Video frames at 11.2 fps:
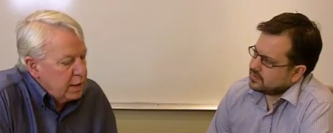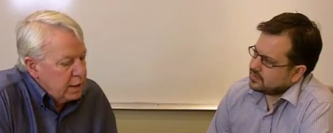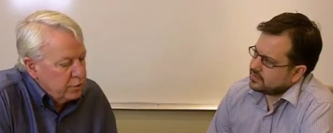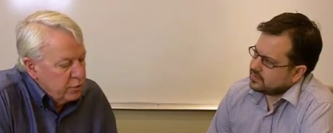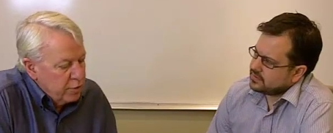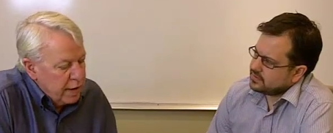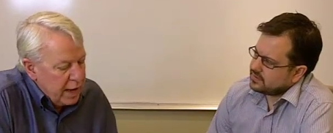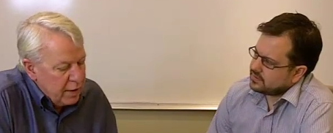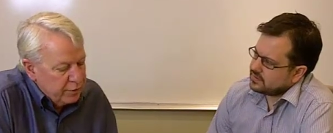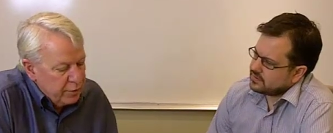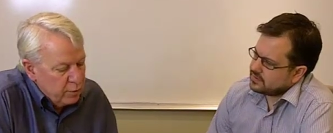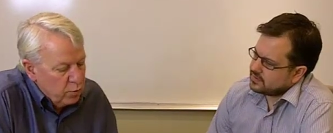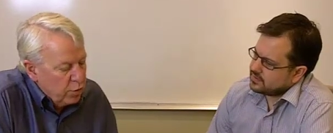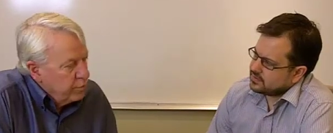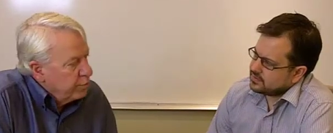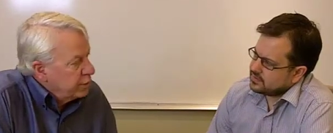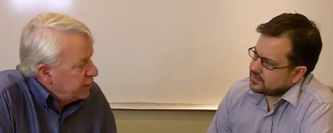Speaker 1: it took out the
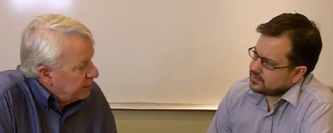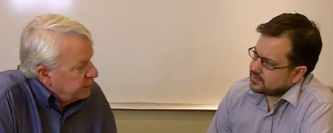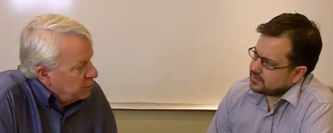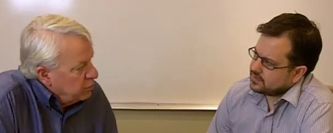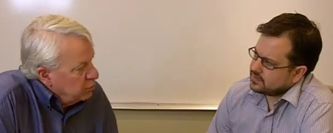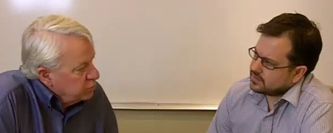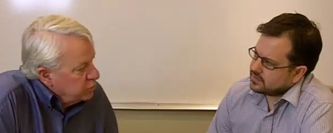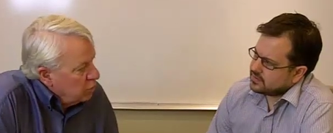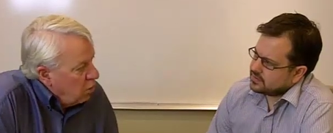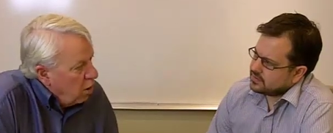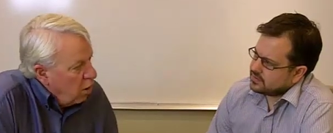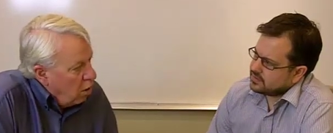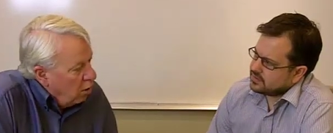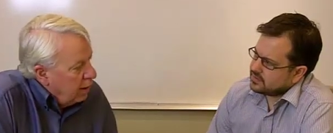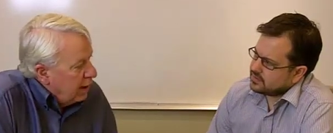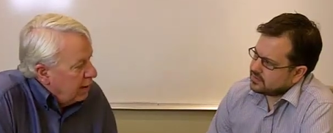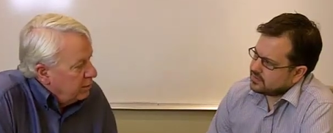word receptacle, so
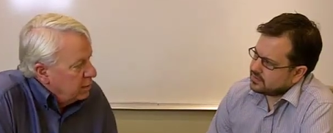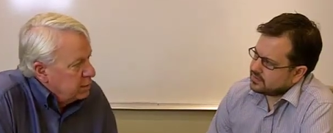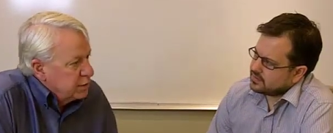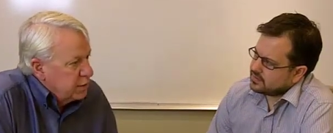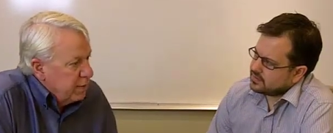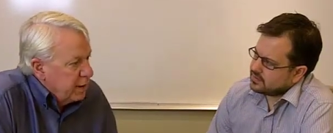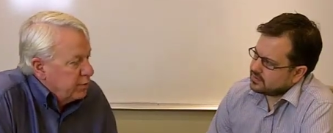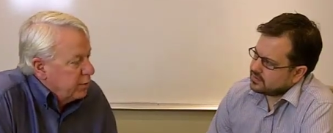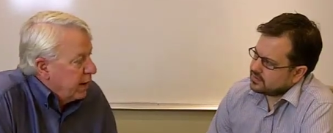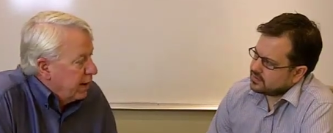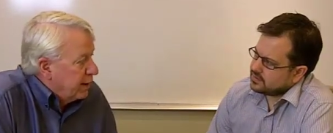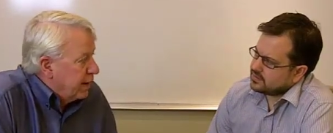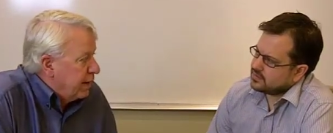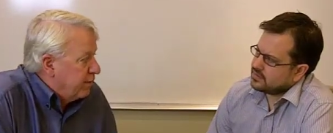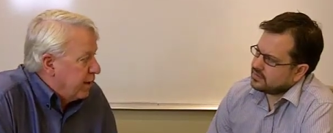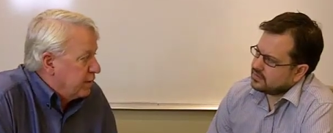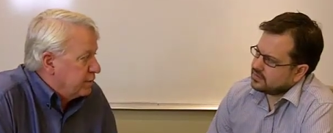all outlets in a bedroom had to
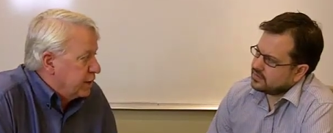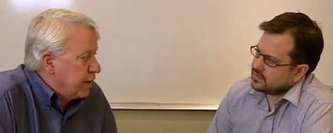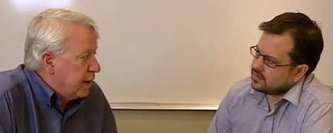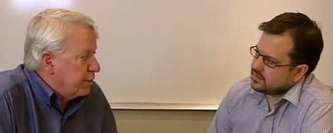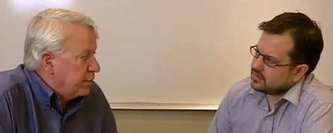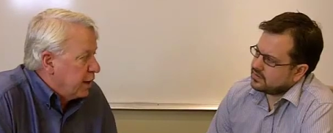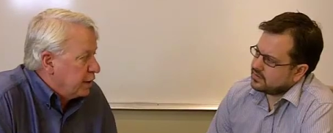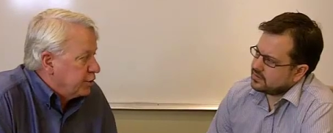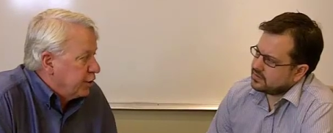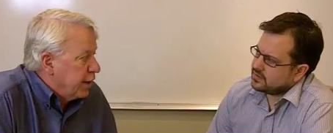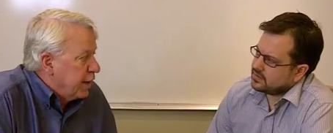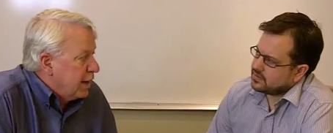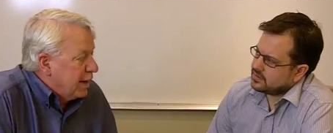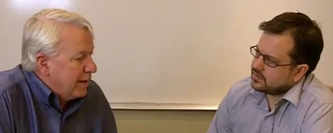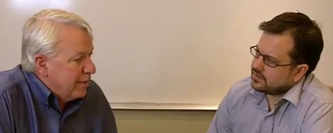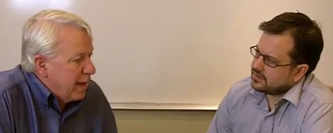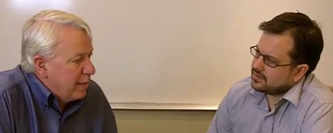have A F C I protection.
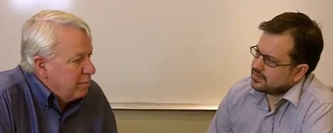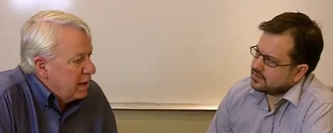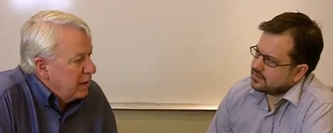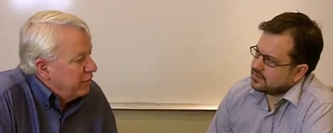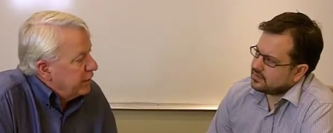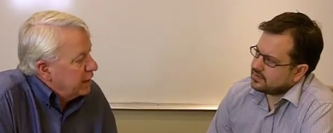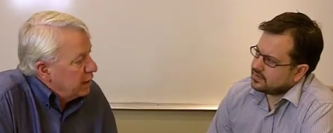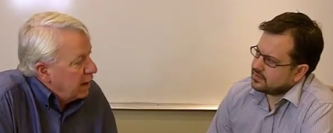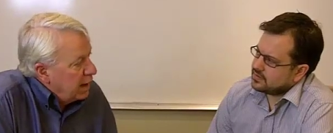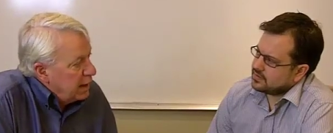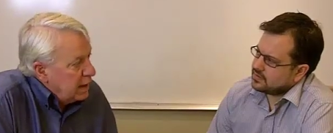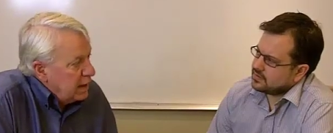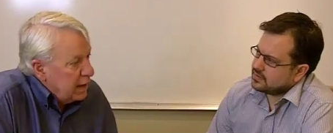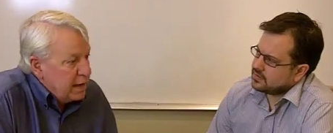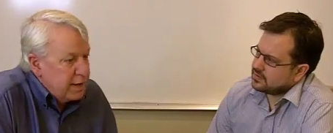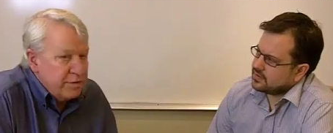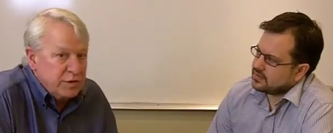And that meant that lighting
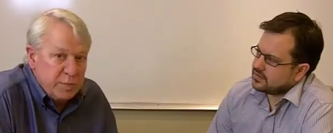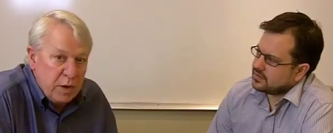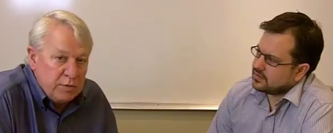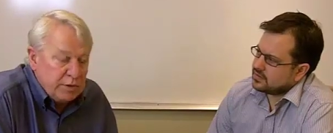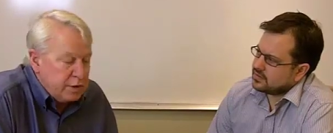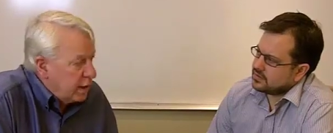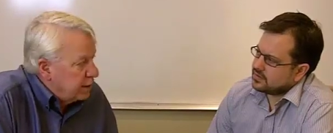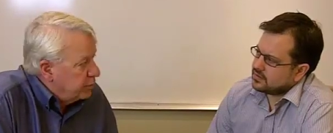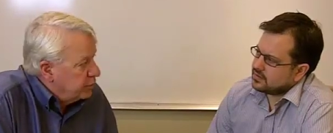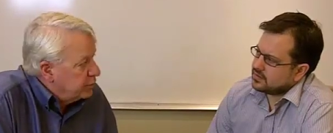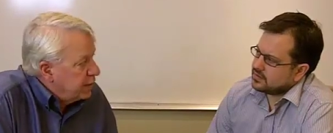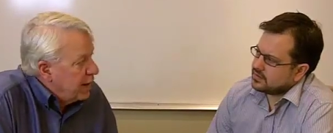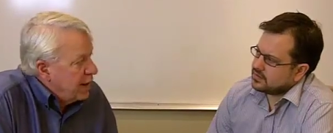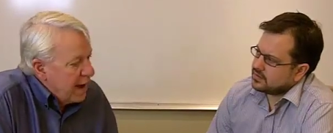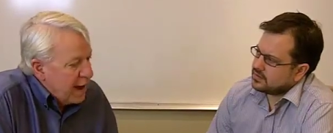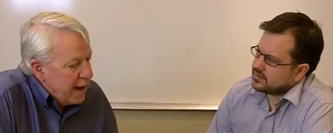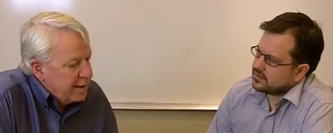and even smoke detectors
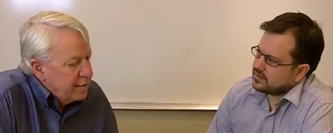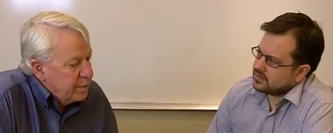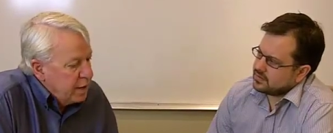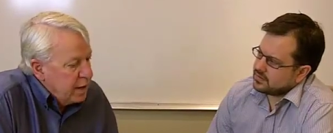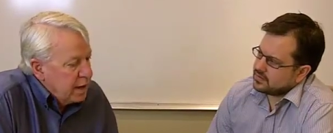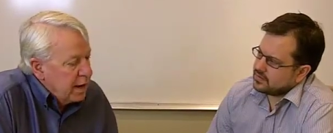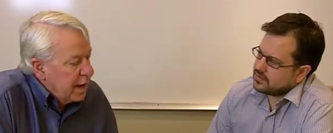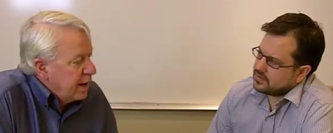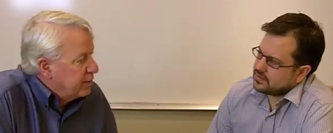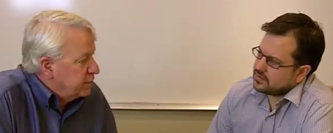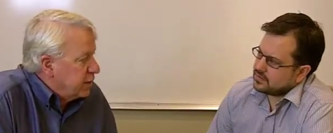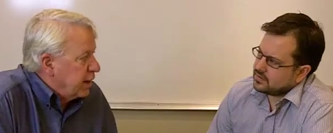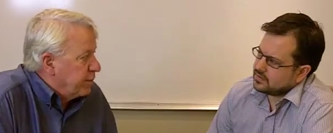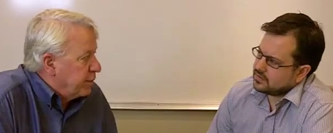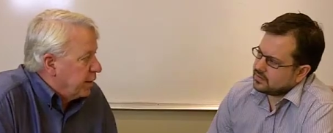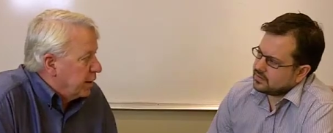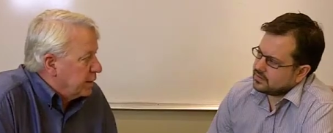had to be A F C I
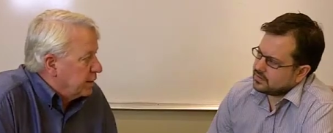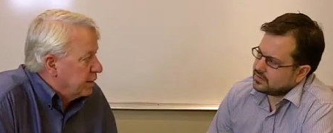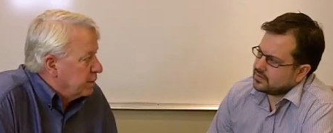protected.